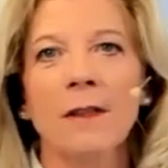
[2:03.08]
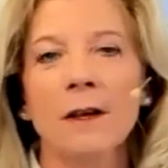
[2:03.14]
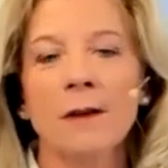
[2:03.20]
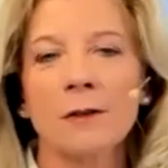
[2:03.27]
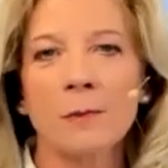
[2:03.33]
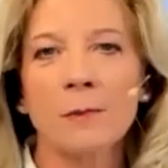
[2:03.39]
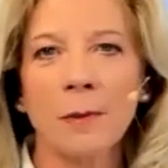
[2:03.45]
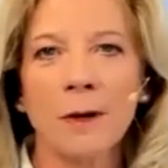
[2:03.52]

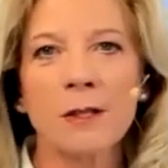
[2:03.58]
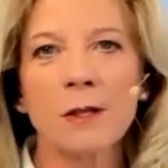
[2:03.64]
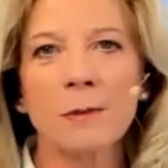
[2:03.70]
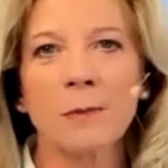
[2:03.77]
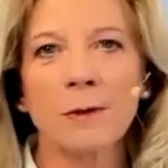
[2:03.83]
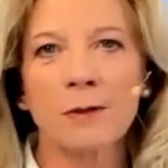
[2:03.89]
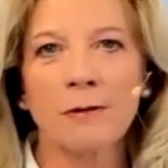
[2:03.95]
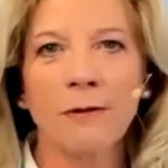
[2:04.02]
those
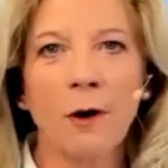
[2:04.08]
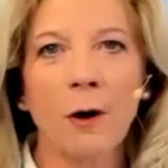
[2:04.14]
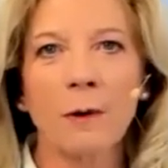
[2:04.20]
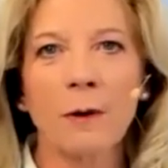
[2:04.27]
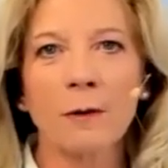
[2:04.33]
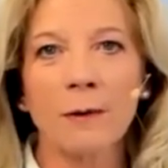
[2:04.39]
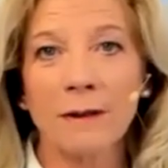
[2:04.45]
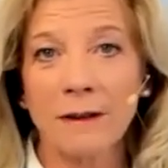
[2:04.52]
principles
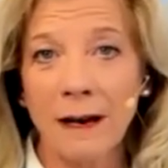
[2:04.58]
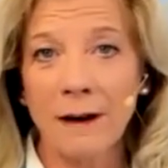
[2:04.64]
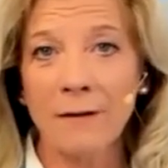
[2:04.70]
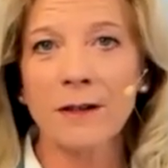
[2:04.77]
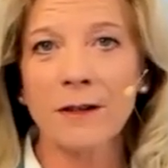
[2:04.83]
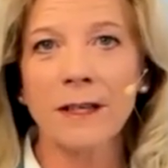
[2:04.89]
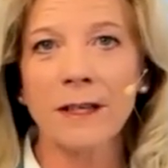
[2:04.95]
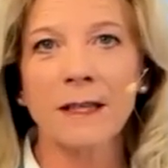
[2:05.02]
forward with
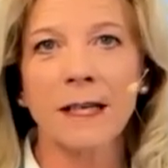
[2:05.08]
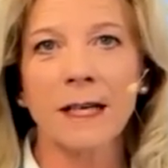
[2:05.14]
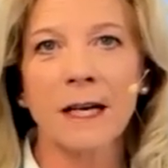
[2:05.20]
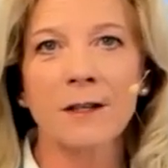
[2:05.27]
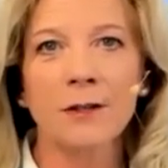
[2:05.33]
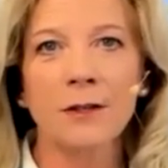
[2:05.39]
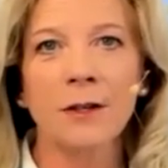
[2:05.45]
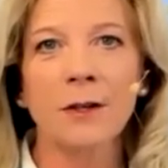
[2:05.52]
everything that
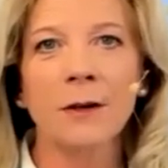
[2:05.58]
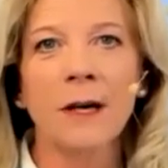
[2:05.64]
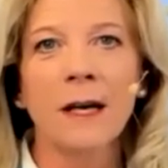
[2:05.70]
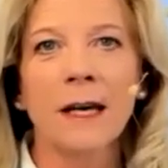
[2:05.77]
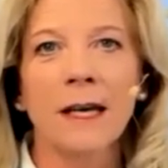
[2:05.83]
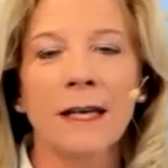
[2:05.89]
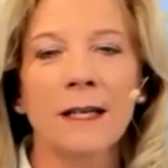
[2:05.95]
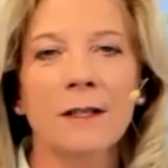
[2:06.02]
I do
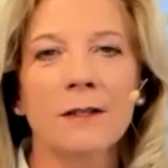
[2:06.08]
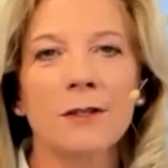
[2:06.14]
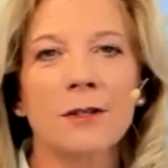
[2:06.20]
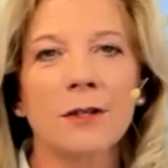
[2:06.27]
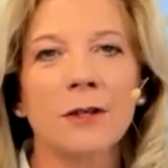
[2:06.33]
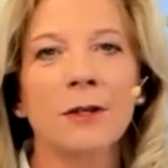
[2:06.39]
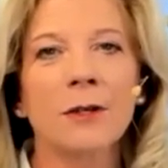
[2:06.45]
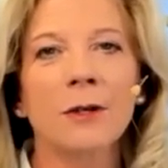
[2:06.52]

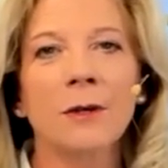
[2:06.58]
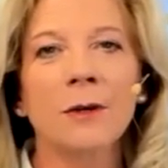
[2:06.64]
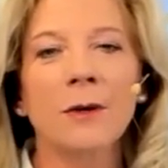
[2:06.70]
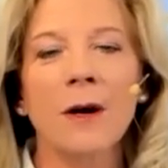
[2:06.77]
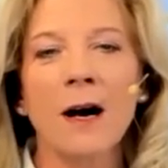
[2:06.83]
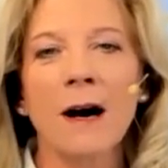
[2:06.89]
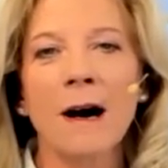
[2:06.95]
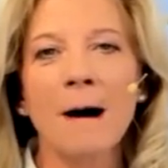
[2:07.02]

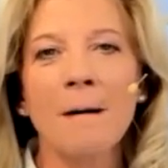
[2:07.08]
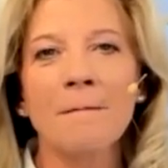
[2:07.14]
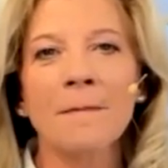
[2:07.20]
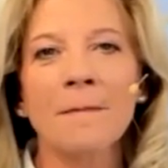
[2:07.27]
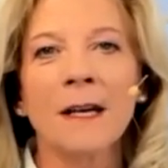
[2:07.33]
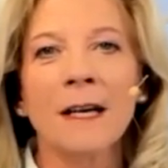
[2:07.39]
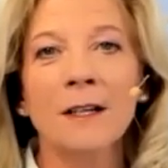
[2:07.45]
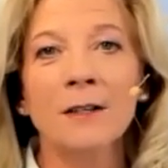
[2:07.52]
into um,
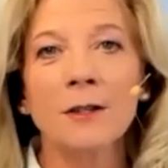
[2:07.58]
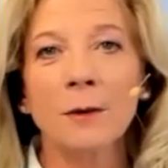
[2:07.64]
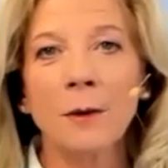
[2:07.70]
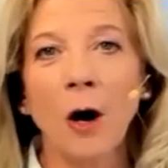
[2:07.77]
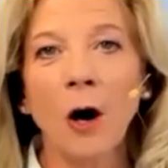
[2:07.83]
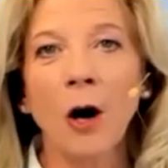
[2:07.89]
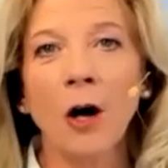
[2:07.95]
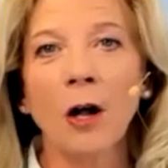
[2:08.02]
into
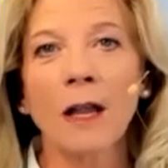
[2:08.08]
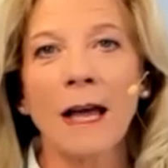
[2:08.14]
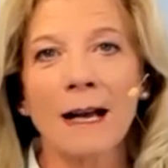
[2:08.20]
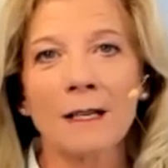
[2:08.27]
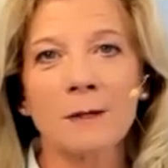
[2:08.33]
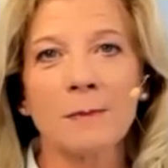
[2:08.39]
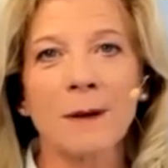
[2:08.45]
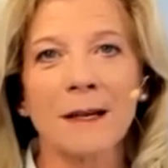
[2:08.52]
all
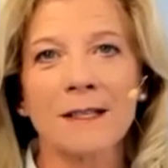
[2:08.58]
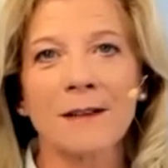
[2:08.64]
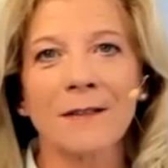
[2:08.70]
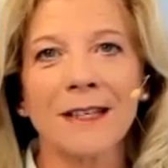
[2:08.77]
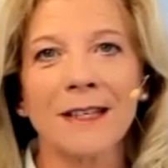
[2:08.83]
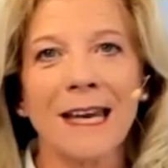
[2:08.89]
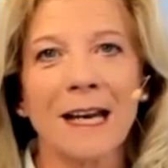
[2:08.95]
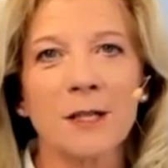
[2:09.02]
aspects of
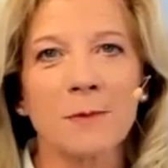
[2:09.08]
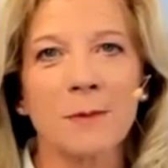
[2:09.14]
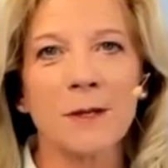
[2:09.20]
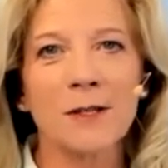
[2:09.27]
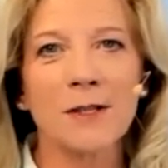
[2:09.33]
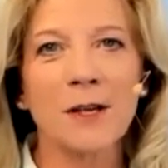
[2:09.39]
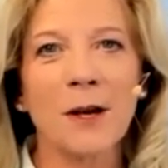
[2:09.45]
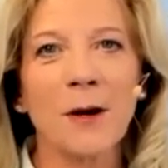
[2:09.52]

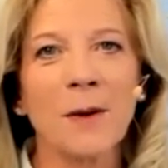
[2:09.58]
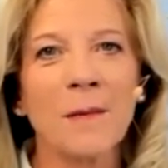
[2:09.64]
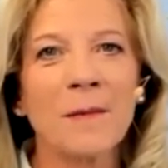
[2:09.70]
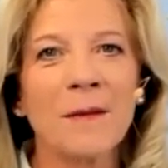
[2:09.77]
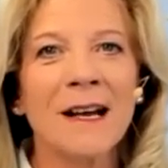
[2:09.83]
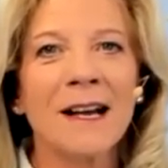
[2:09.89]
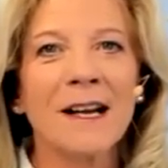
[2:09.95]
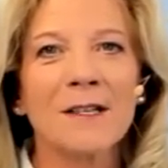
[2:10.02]
engagement. So,
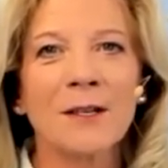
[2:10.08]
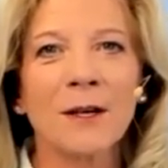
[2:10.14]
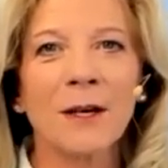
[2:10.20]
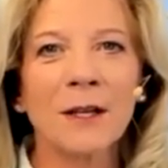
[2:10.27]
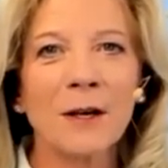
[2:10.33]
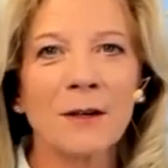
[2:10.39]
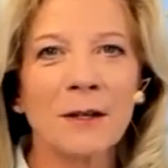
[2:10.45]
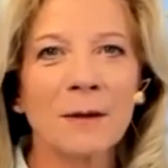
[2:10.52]
so
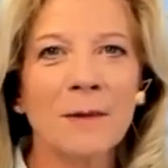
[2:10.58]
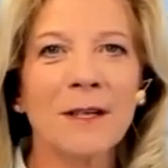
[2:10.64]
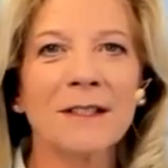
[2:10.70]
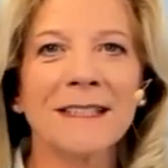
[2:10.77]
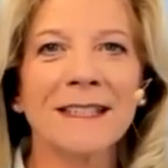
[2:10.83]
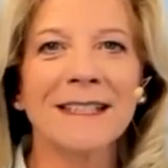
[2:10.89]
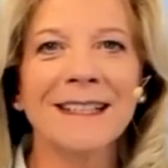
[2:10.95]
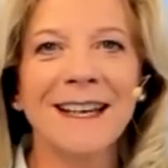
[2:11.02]
hello
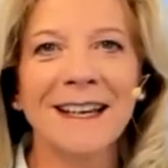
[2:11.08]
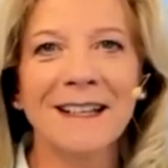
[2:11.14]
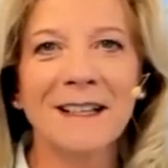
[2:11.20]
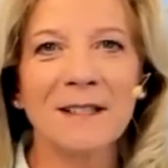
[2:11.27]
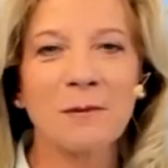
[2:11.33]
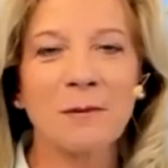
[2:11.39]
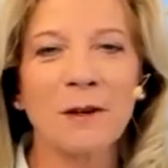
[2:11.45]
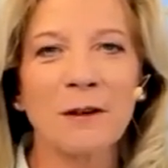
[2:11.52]
community, and
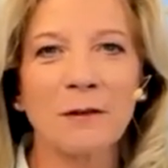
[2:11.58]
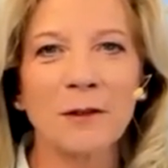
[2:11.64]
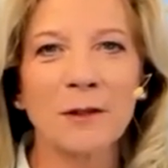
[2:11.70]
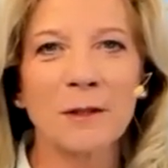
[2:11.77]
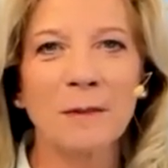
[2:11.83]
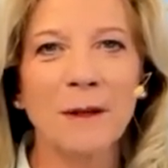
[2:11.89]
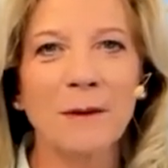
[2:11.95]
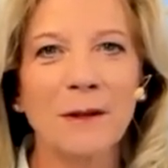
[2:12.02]
it's wonderful
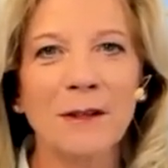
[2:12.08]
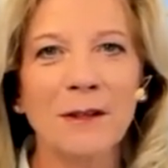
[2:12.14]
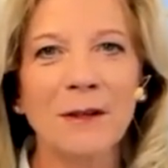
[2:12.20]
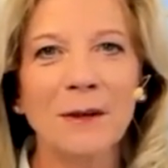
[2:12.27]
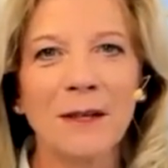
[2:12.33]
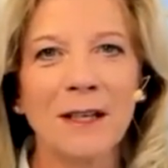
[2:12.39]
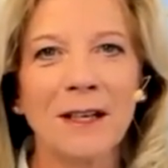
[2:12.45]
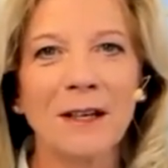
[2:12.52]
to be with
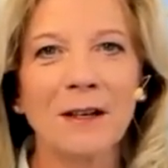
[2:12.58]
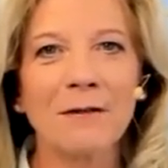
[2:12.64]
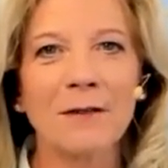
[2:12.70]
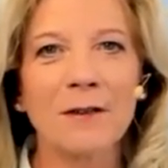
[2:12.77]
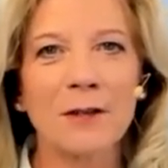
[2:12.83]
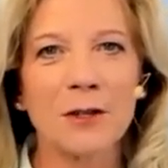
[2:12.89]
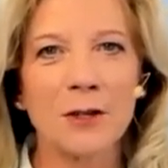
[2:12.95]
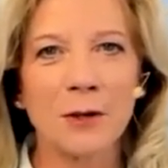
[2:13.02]
you here
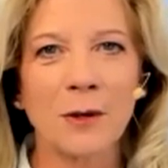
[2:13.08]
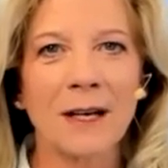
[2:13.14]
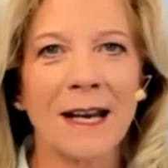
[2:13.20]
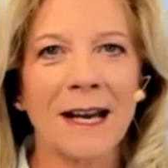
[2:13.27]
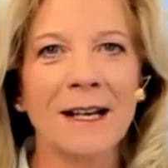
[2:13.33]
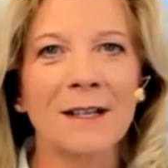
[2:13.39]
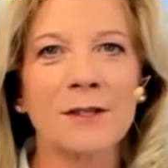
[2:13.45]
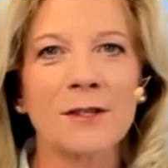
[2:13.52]
for the short
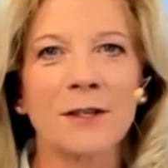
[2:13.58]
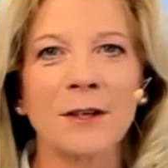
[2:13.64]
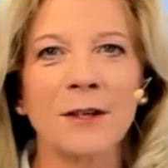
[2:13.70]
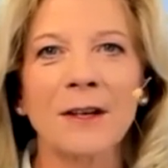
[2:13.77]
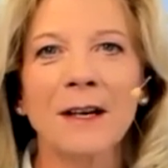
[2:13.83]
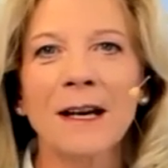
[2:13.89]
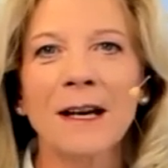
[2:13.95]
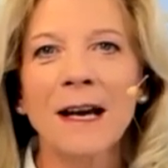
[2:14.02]

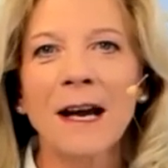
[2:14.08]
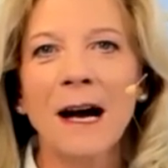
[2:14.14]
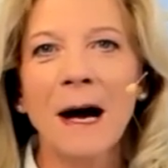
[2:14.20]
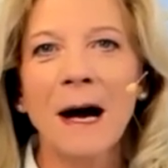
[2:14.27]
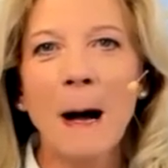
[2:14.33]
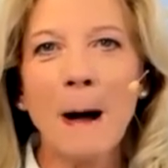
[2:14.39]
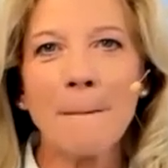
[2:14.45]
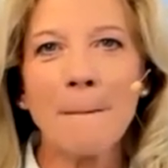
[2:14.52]
answer.
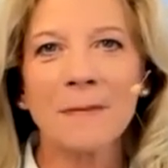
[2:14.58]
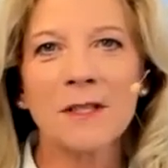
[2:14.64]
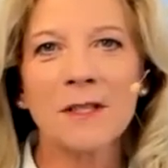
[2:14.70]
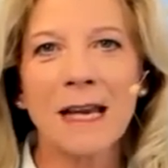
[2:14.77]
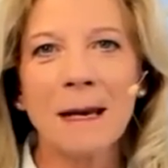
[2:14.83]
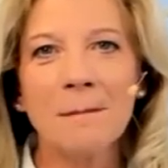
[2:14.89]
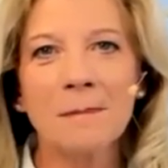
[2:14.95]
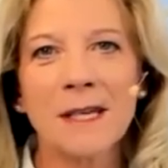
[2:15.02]
Um,
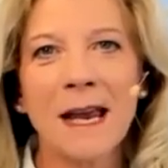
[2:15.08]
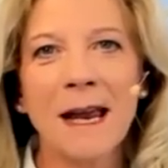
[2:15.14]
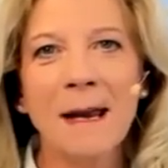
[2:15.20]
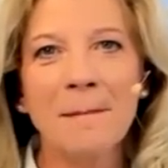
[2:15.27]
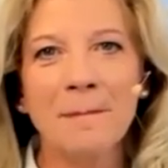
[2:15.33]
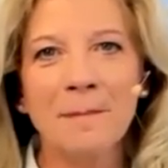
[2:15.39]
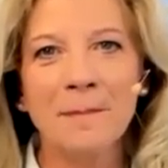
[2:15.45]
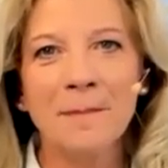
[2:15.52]
same,
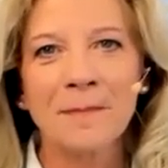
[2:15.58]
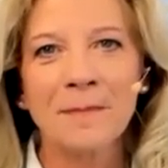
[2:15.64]
same,